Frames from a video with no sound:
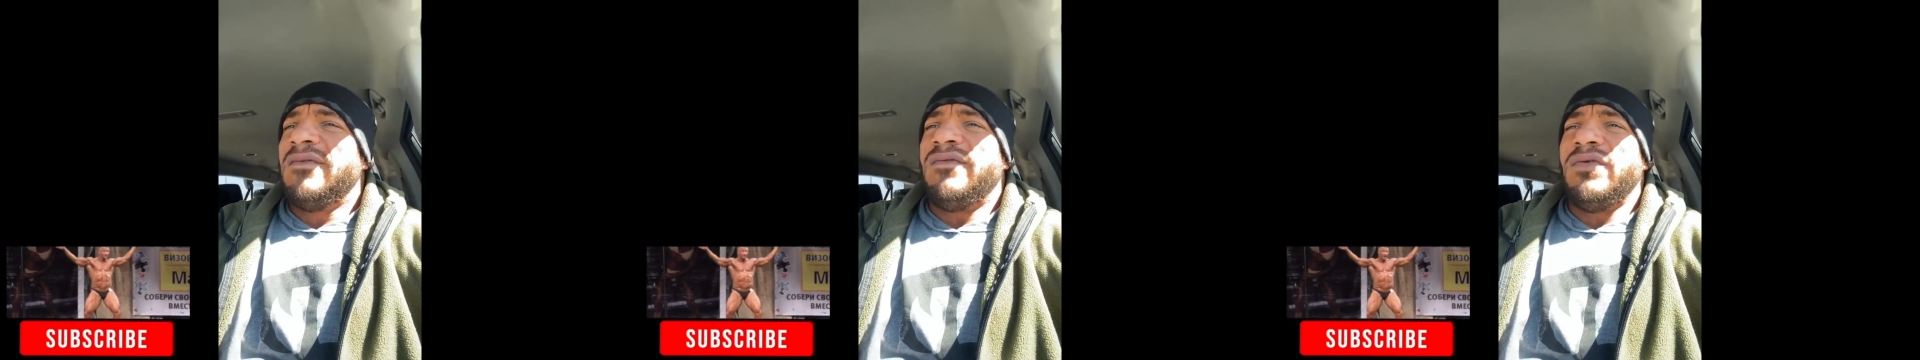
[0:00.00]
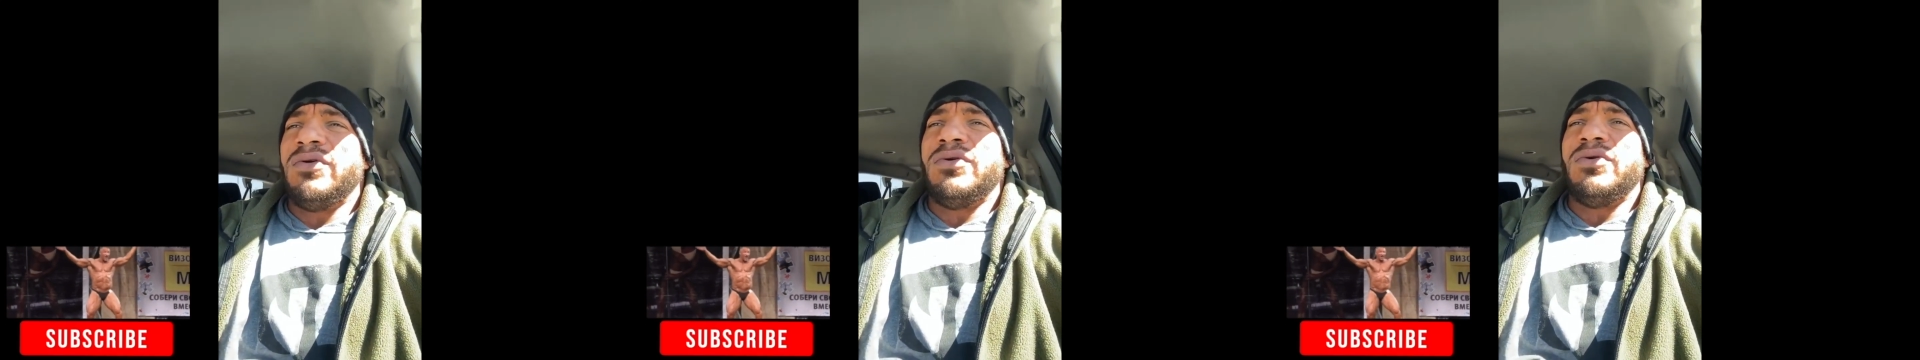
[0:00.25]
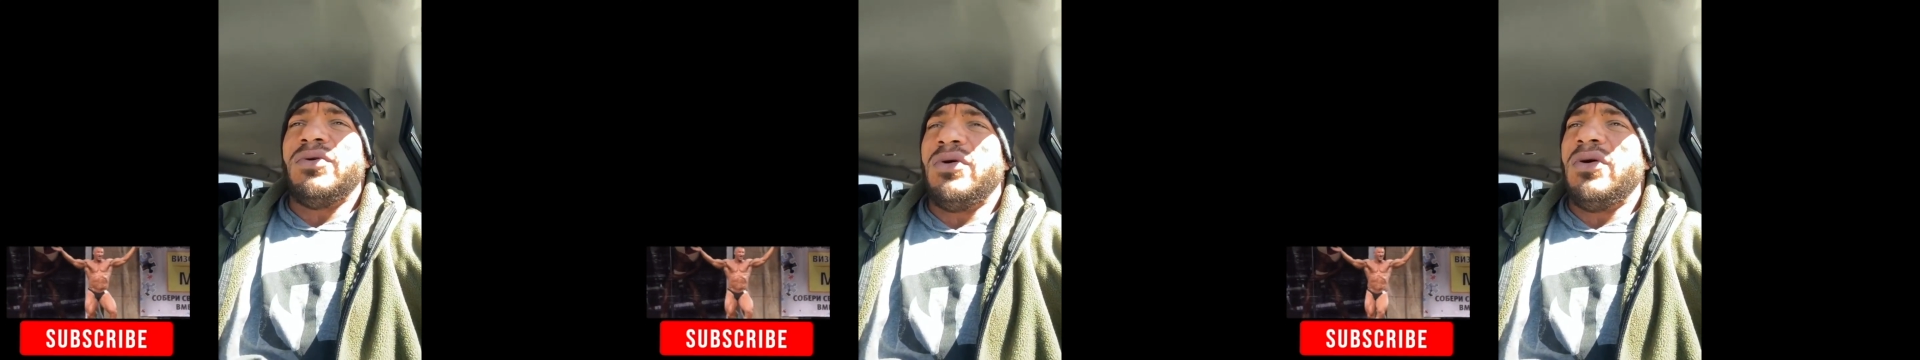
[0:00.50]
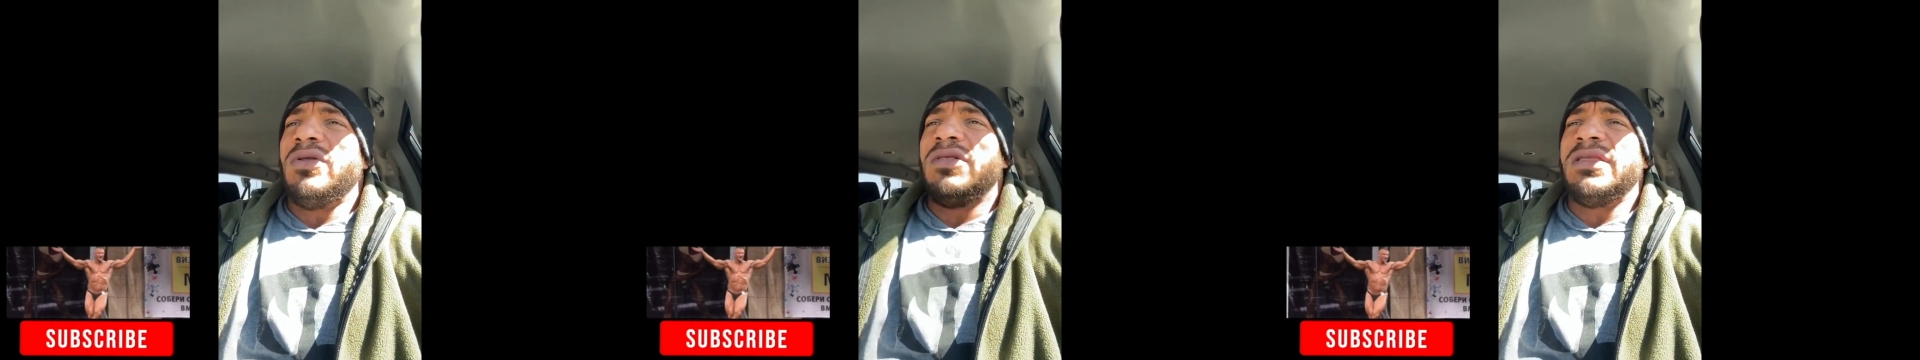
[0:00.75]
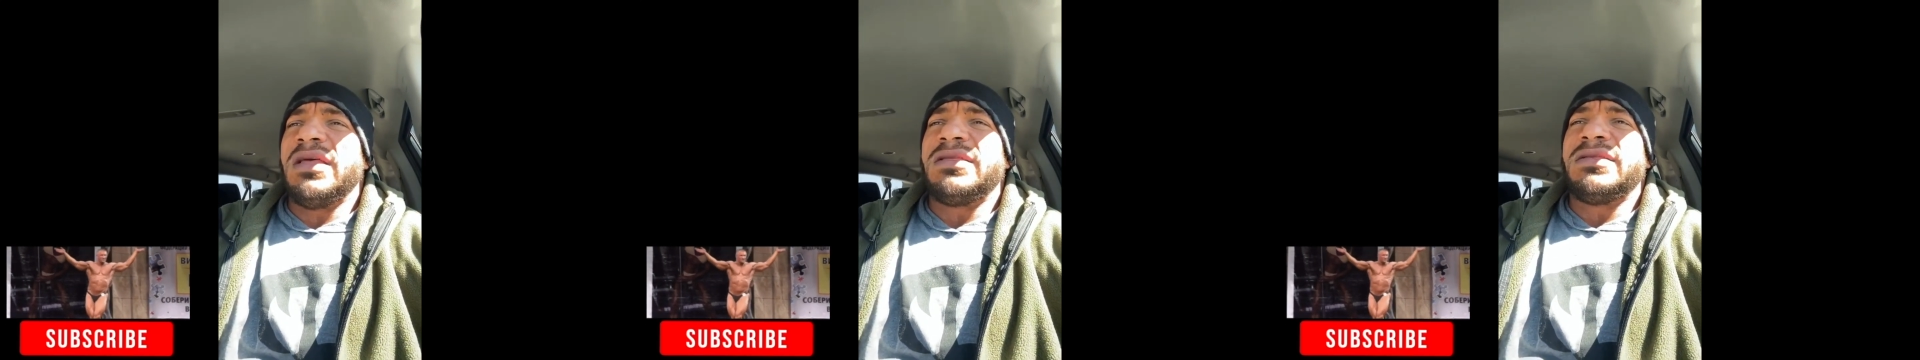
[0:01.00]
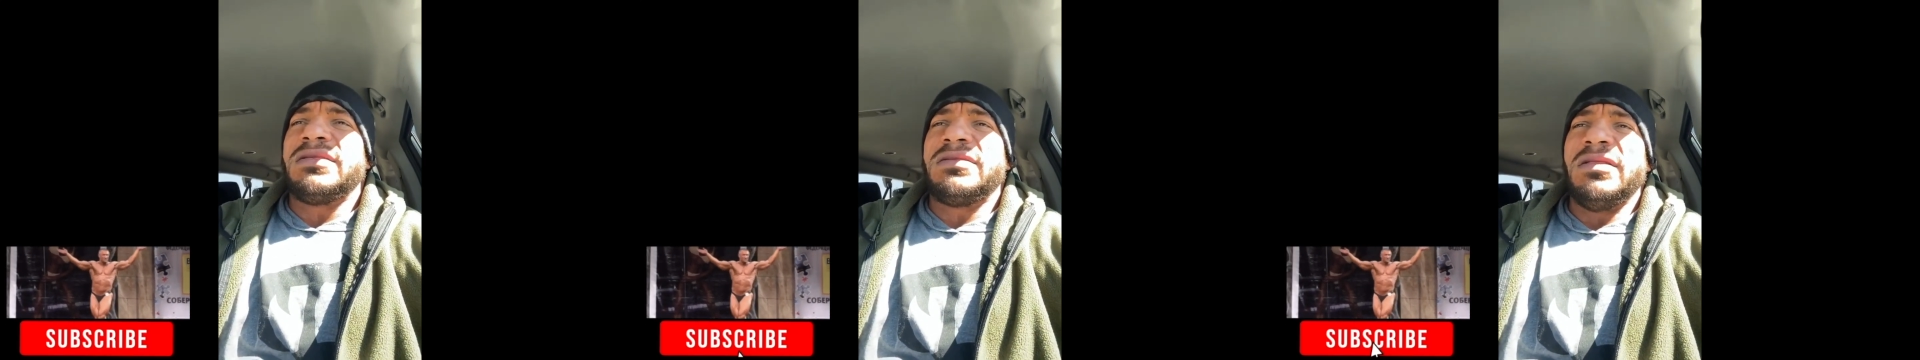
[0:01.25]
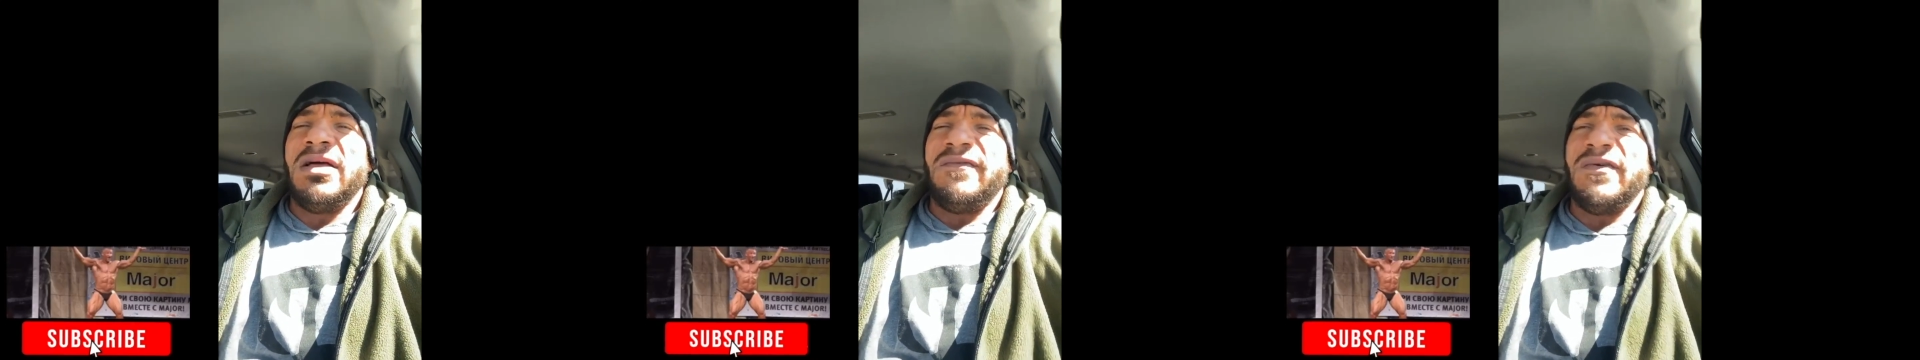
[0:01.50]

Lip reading: for all that love